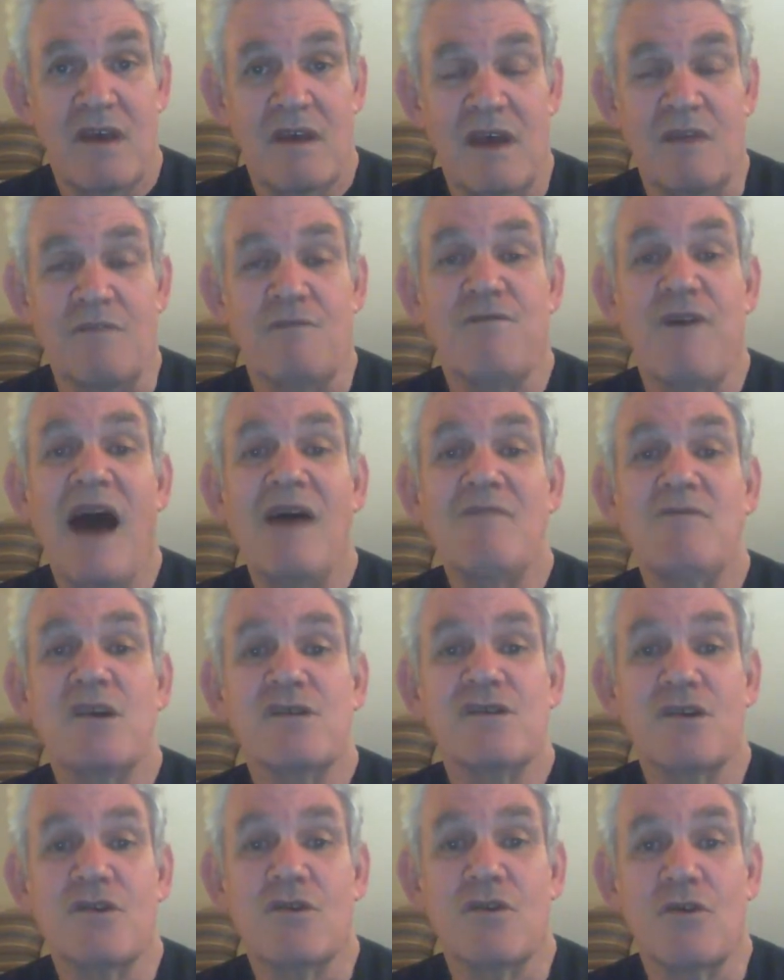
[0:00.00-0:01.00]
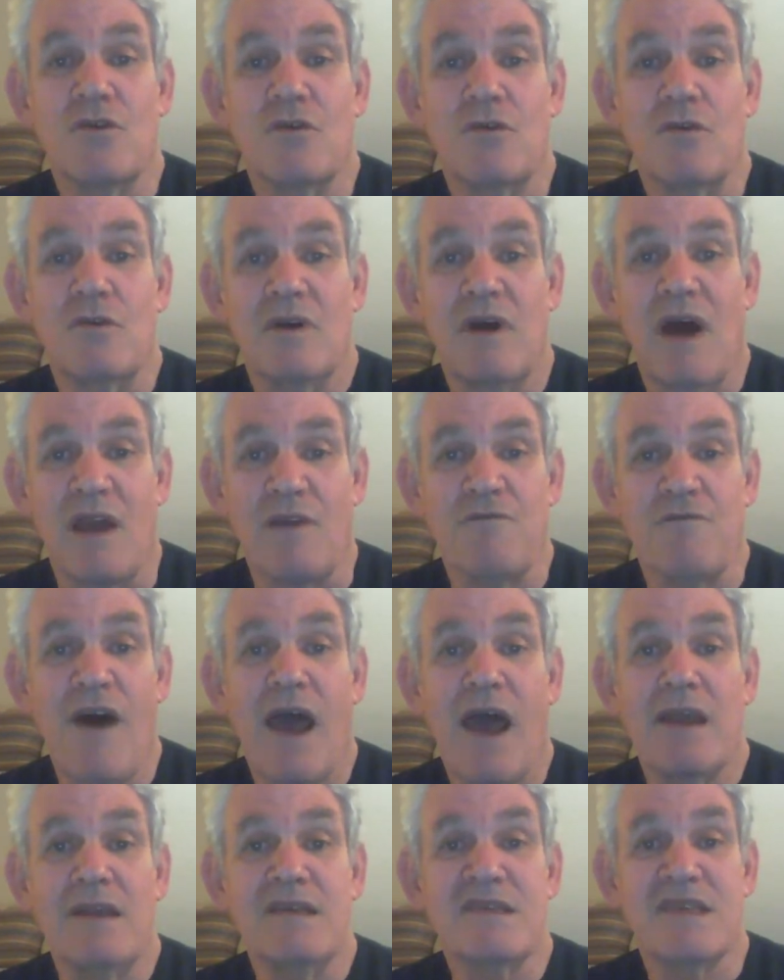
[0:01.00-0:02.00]
And 5 years ago, I
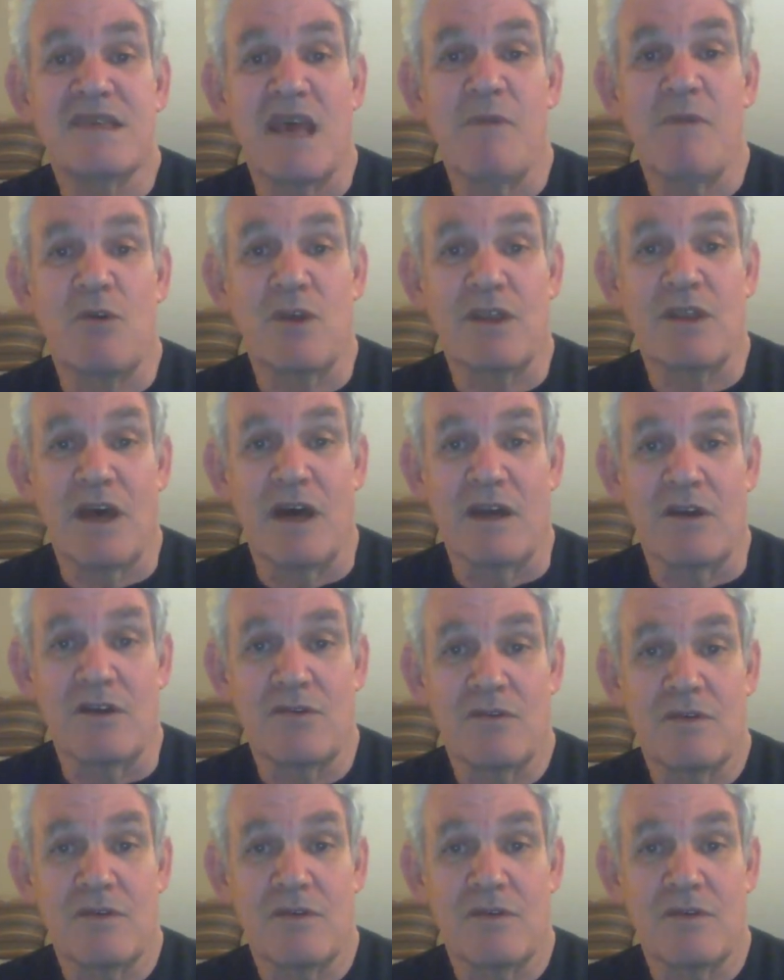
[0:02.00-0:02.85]
finally semi-retired.